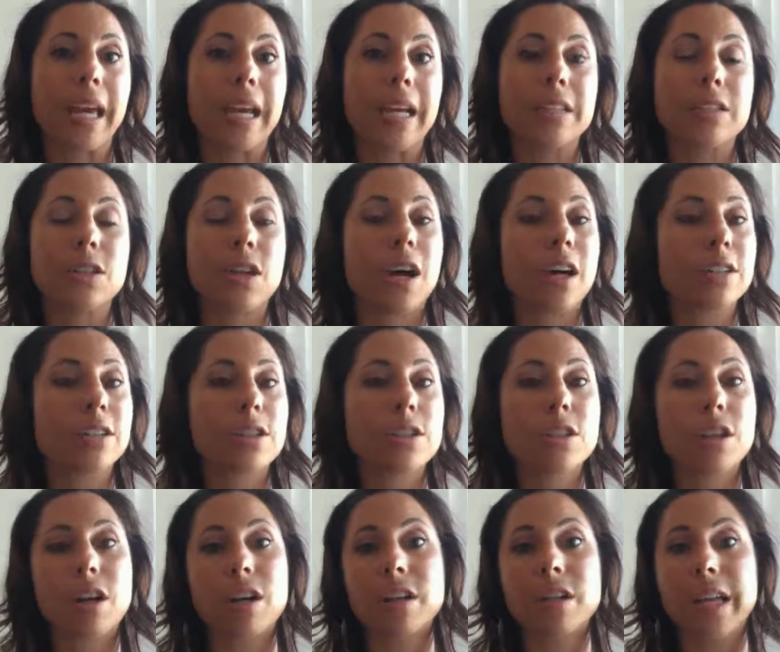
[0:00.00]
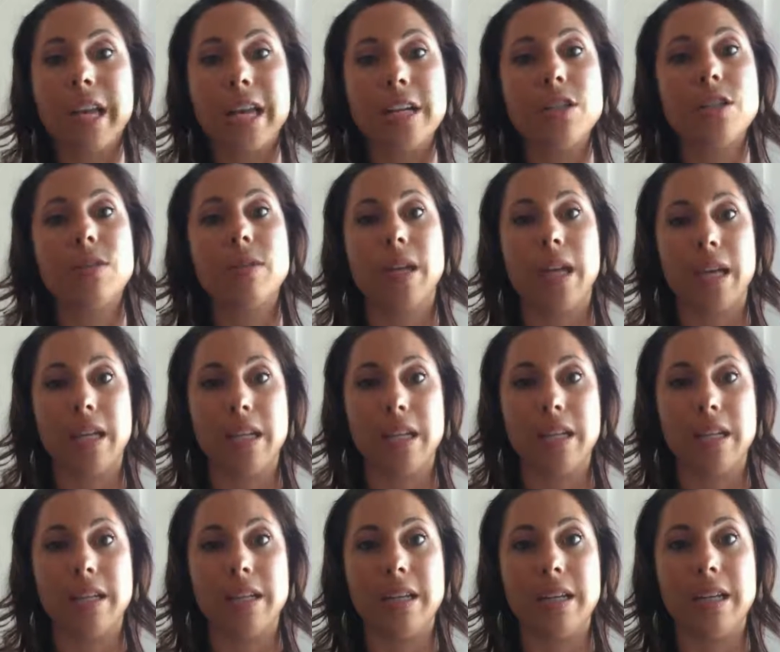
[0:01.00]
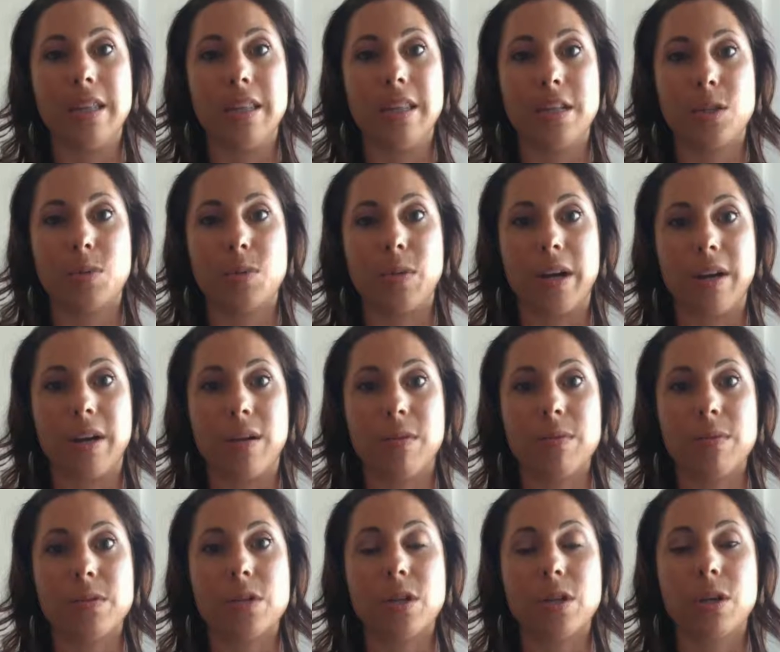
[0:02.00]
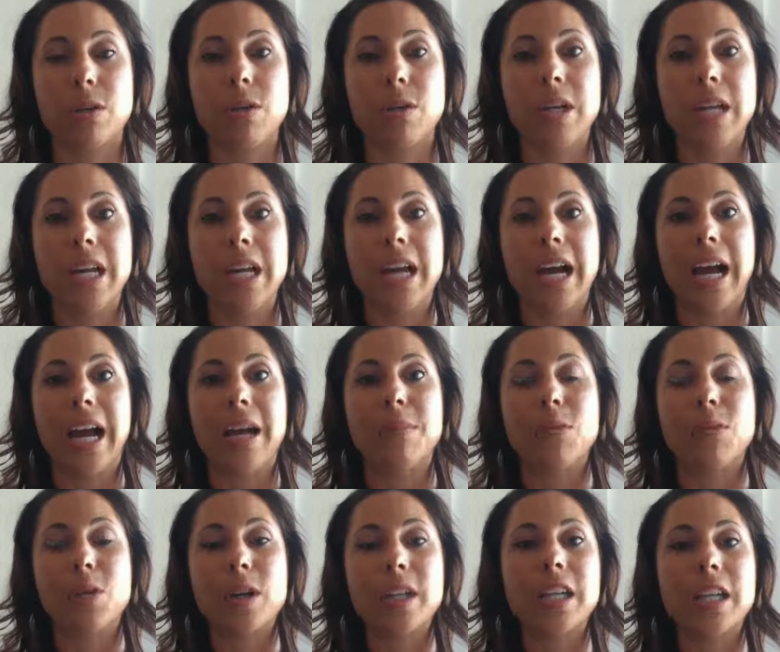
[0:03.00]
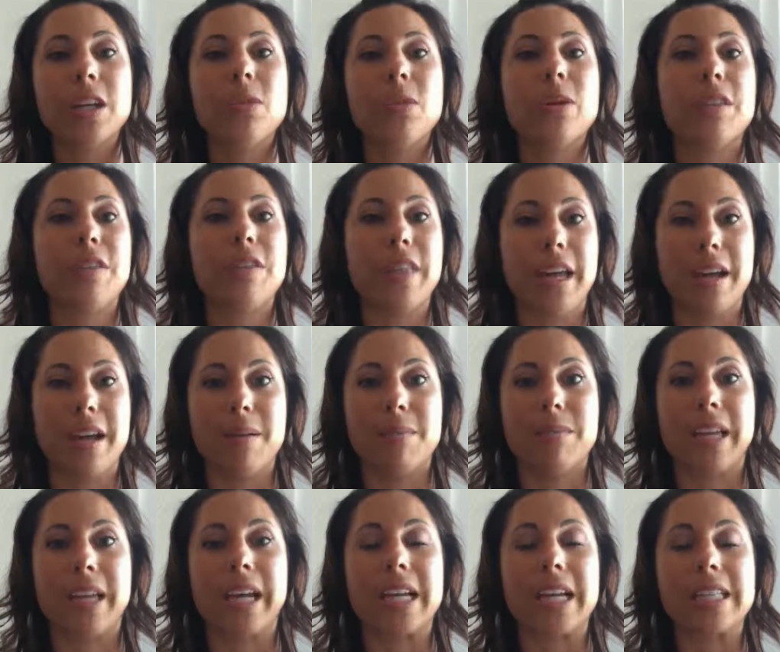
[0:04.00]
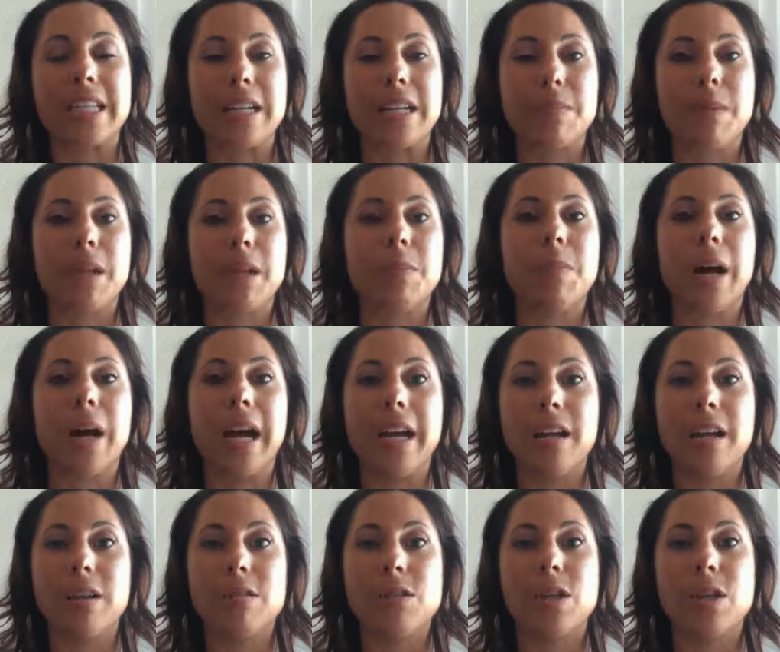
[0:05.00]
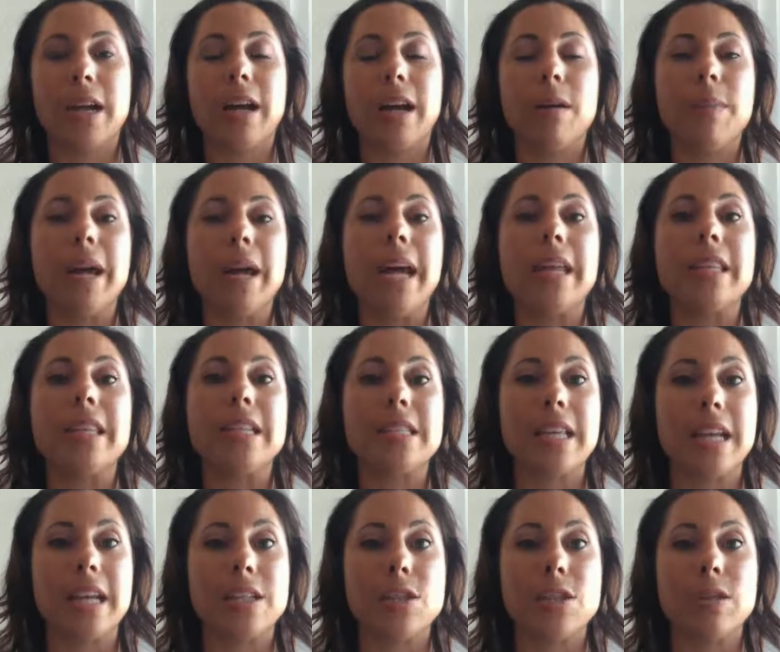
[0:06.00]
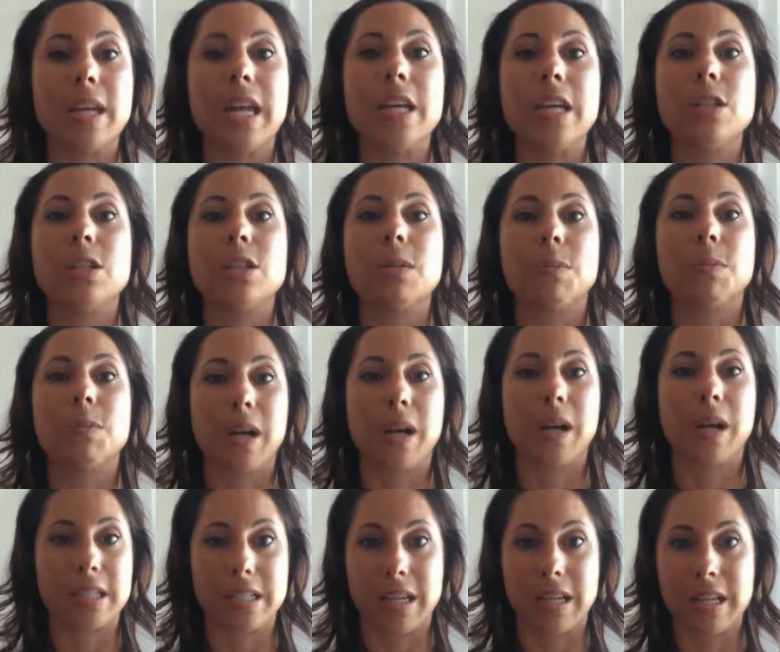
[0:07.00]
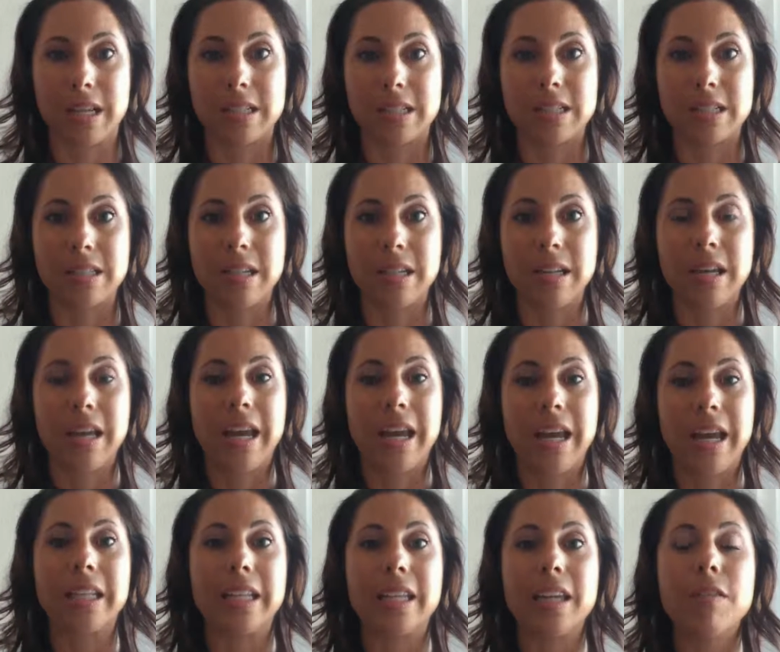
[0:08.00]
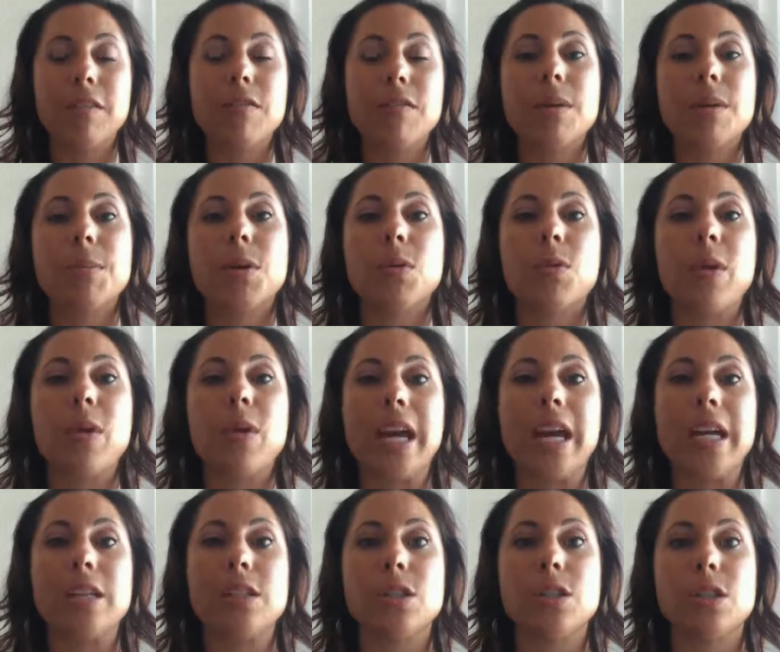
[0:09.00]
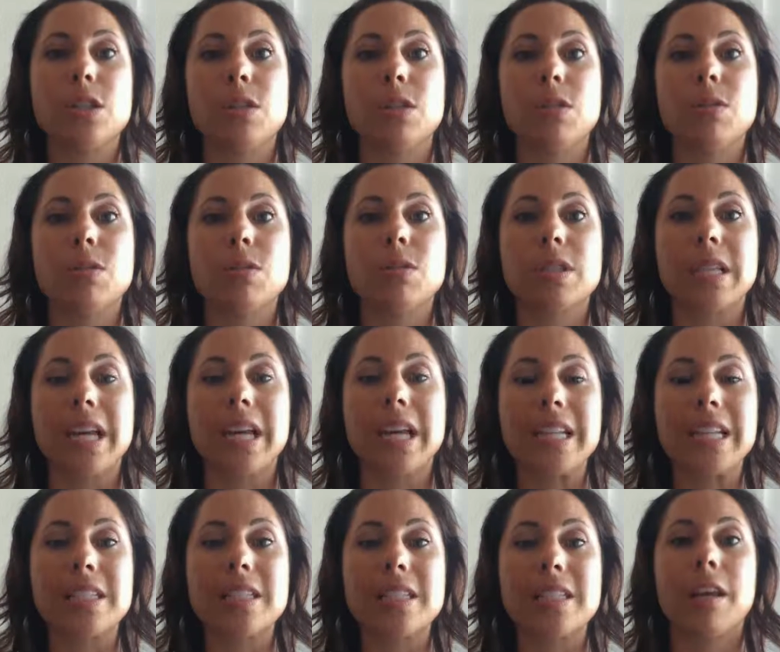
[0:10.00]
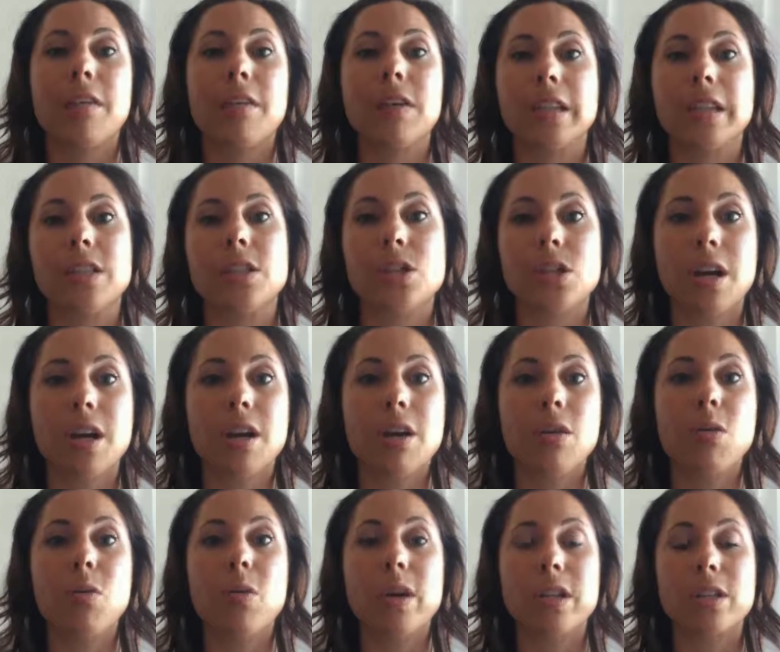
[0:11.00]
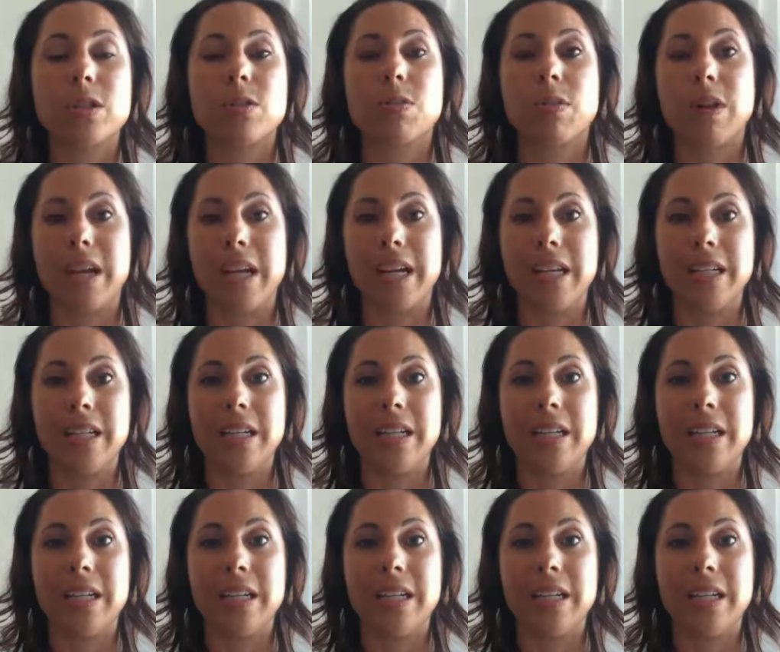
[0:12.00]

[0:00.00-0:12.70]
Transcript: And doctors aren't educated in this realm. So I'm working with them, like I said in my bio, to help this education process and give them a way to scientifically show what's right,